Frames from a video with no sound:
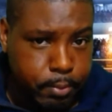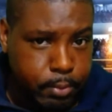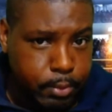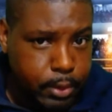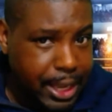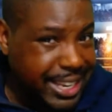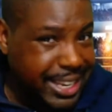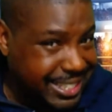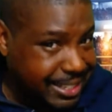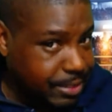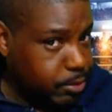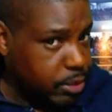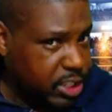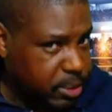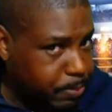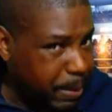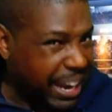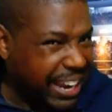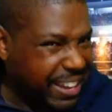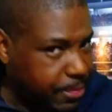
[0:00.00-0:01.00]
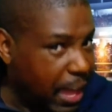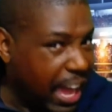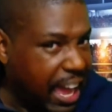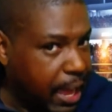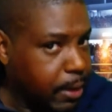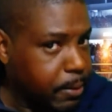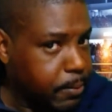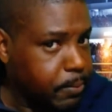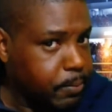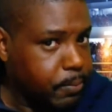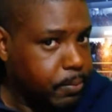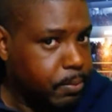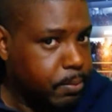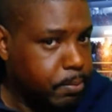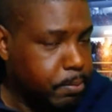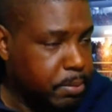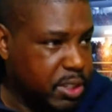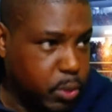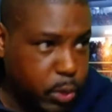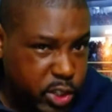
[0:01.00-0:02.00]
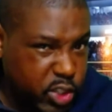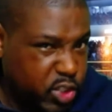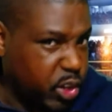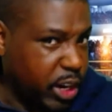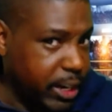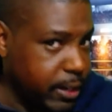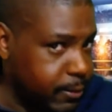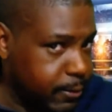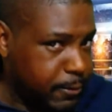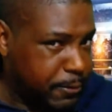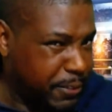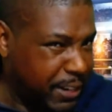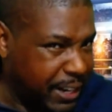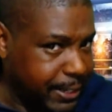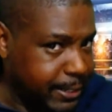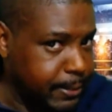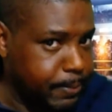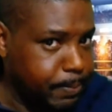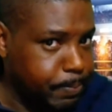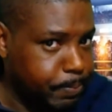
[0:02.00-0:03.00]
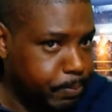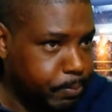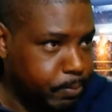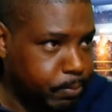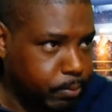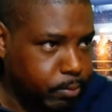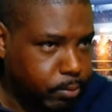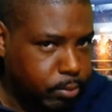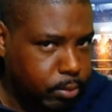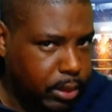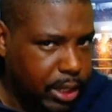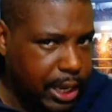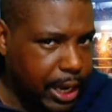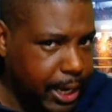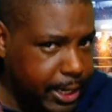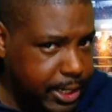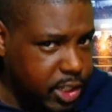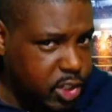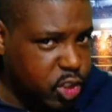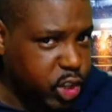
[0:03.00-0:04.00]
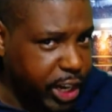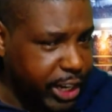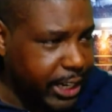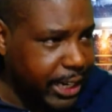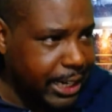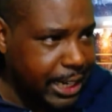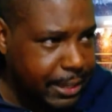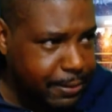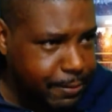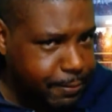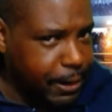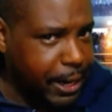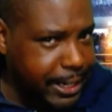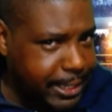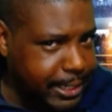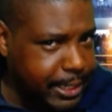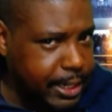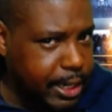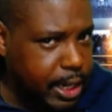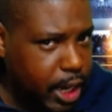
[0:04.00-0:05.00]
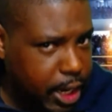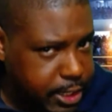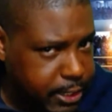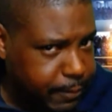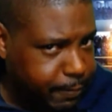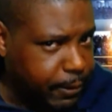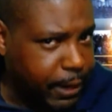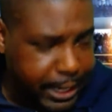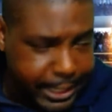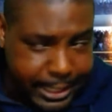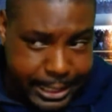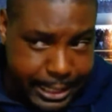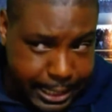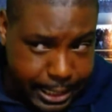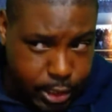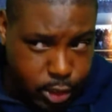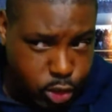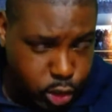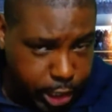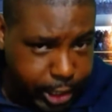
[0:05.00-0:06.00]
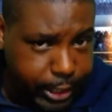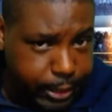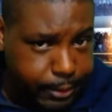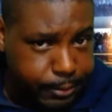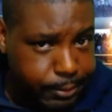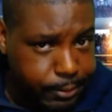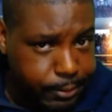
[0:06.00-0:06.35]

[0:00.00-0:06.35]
Is the respect there between trainer and fighter? Is it trainer leading fighter? Is it fighter leading trainer?